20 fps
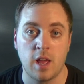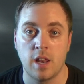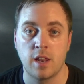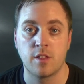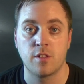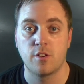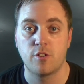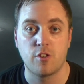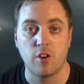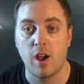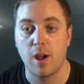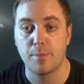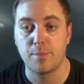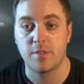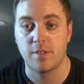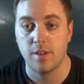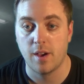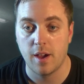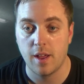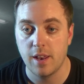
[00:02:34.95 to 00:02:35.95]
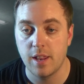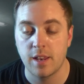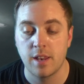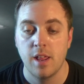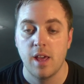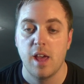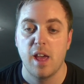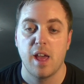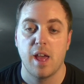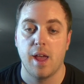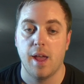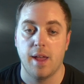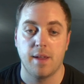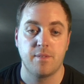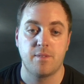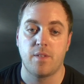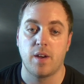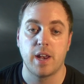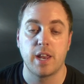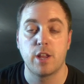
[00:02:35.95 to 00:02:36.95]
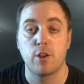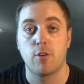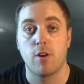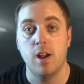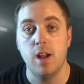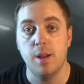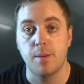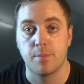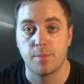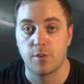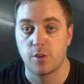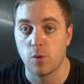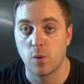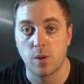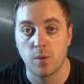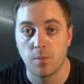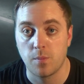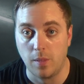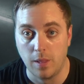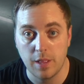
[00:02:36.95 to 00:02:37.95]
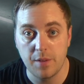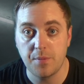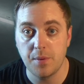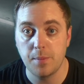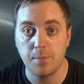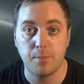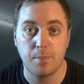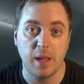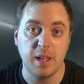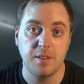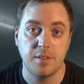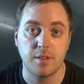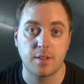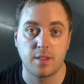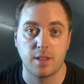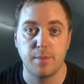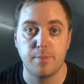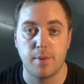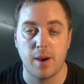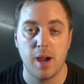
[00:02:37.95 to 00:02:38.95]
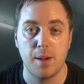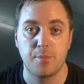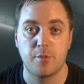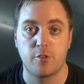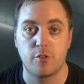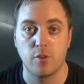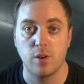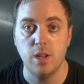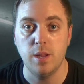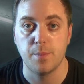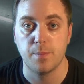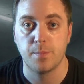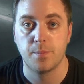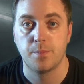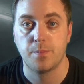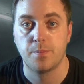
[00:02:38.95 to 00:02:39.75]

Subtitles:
getting the jobs done and fighting crime, living basically Bob's dream.